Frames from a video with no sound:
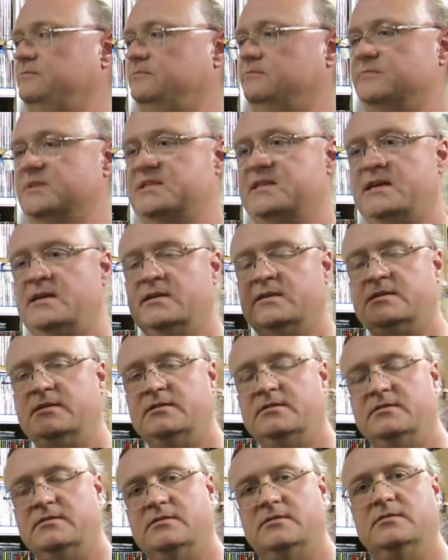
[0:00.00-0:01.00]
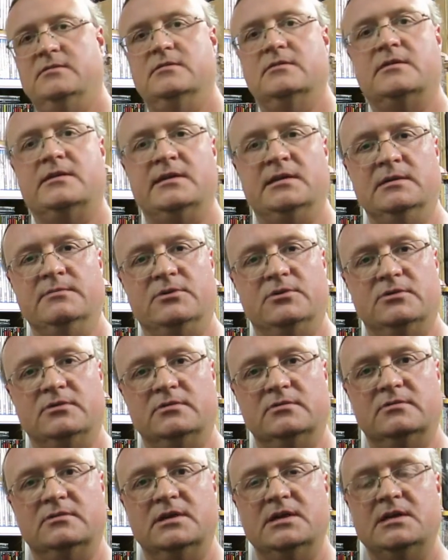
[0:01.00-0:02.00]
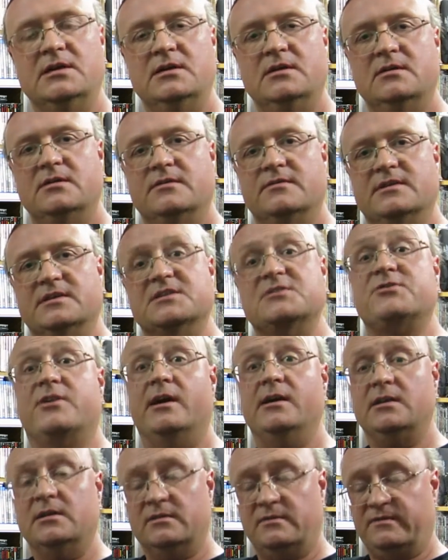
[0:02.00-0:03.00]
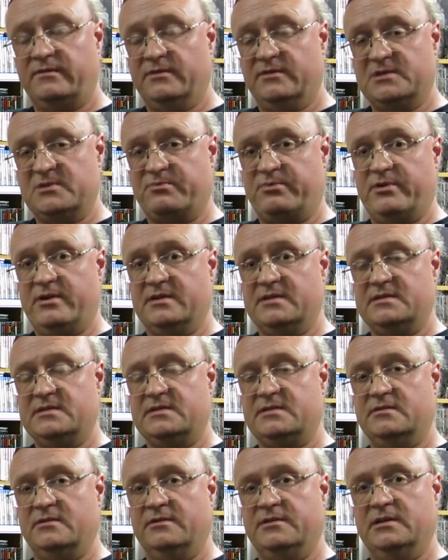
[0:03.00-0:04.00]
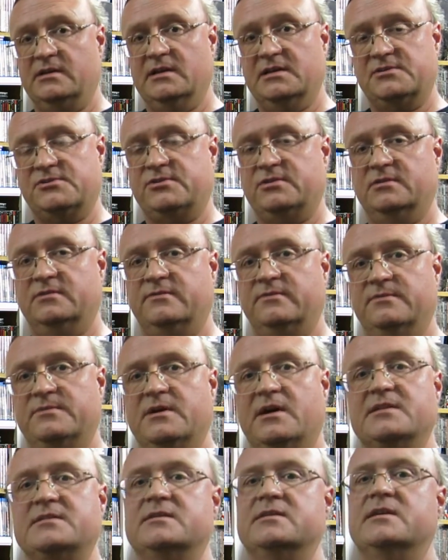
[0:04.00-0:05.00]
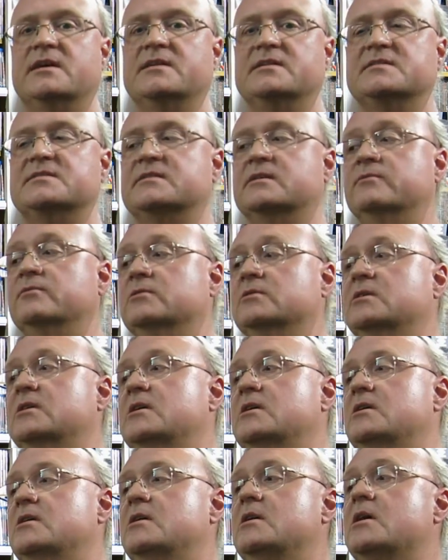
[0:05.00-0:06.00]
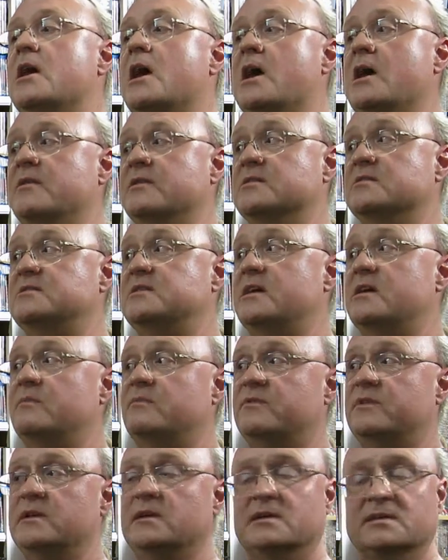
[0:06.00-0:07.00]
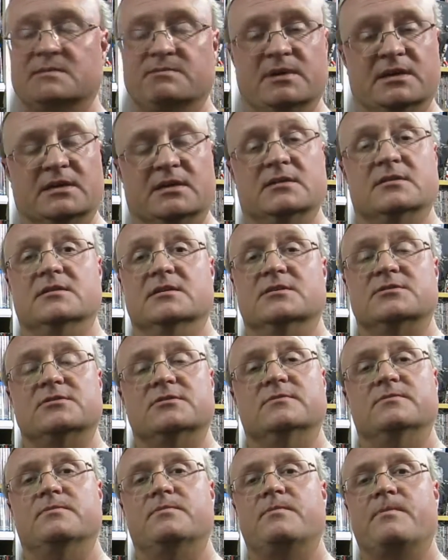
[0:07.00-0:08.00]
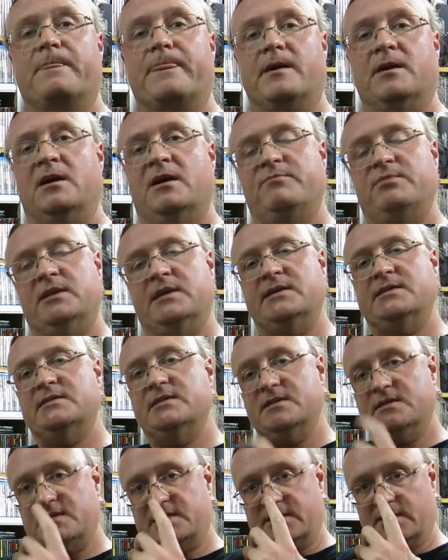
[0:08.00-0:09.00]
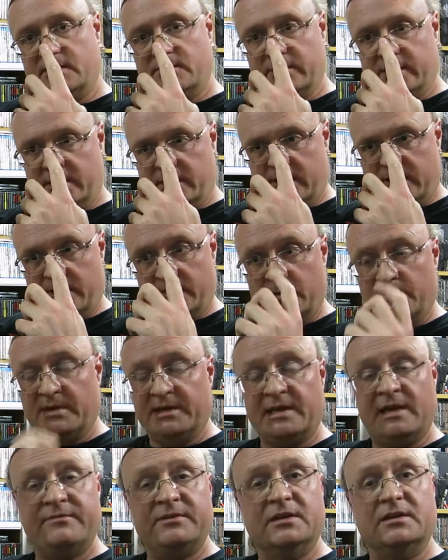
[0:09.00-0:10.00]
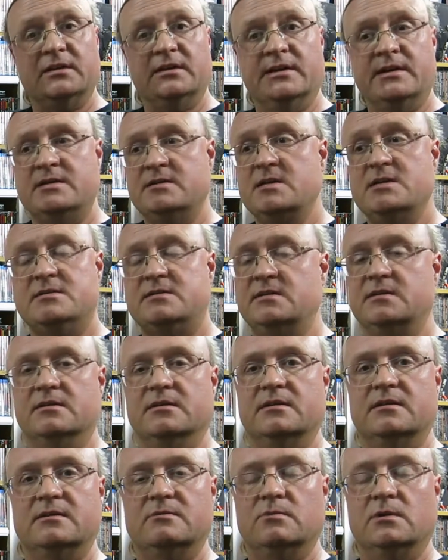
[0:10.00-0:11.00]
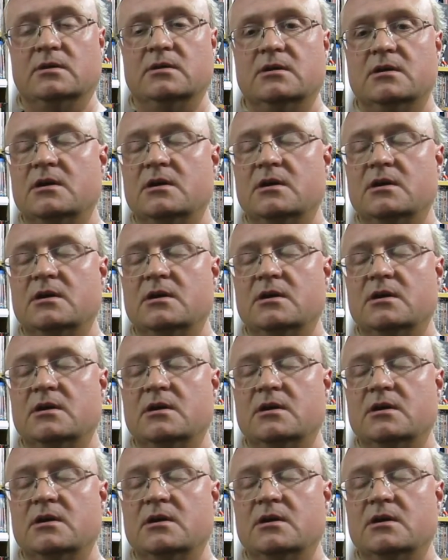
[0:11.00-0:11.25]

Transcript: Metallica, Kill 'Em All, the Australian first press on Elektra from 1987. And the damn thing is mint condition. I played this when I got home. I gave it a clean. It didn't need one.